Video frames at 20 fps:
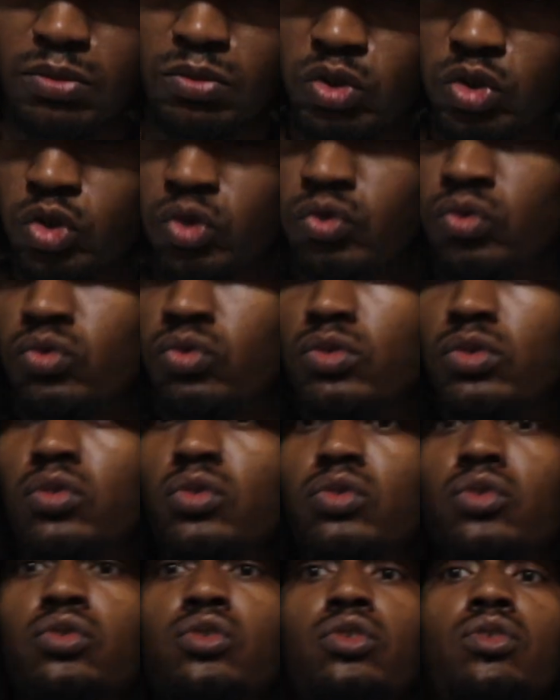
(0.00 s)
with you.
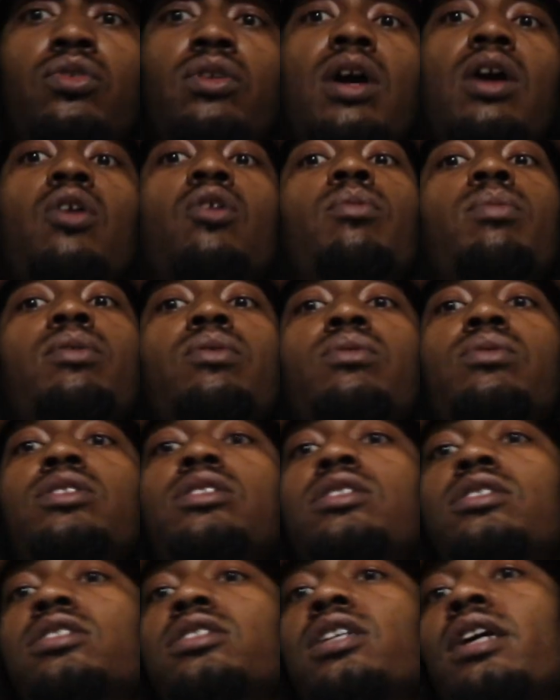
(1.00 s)
You know, I hope it
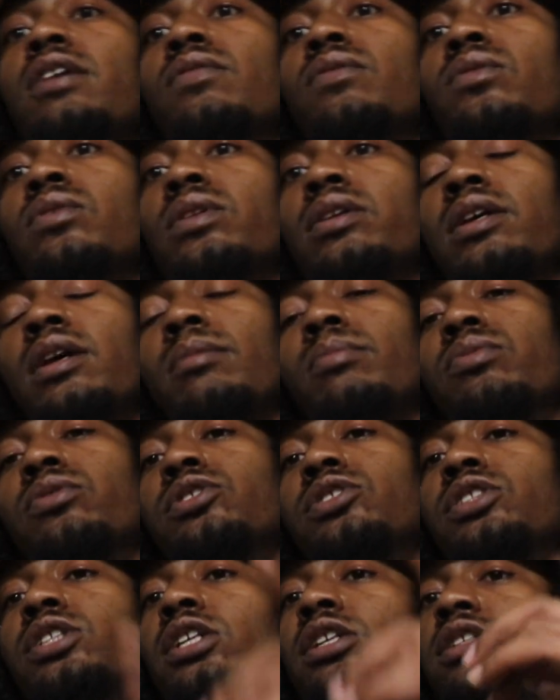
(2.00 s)
was insightful, and I
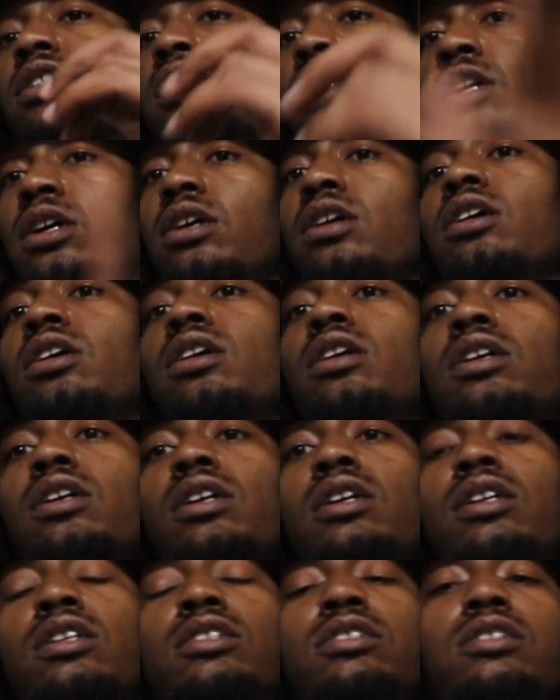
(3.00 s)
appreciate y'all.
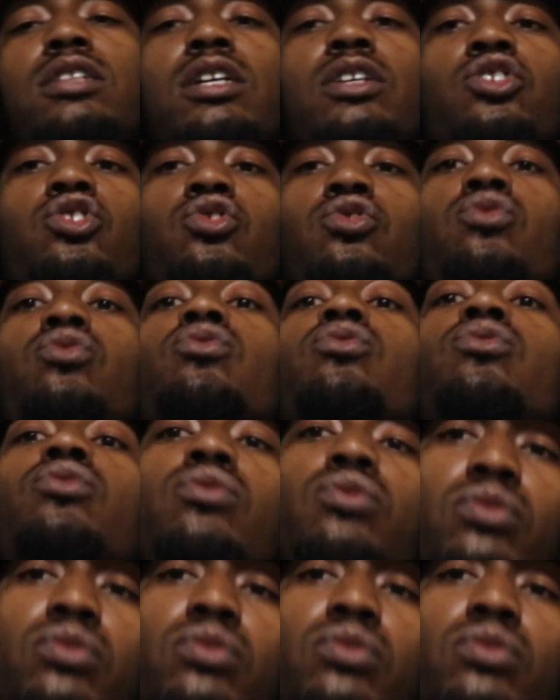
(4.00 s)
Stay tuned.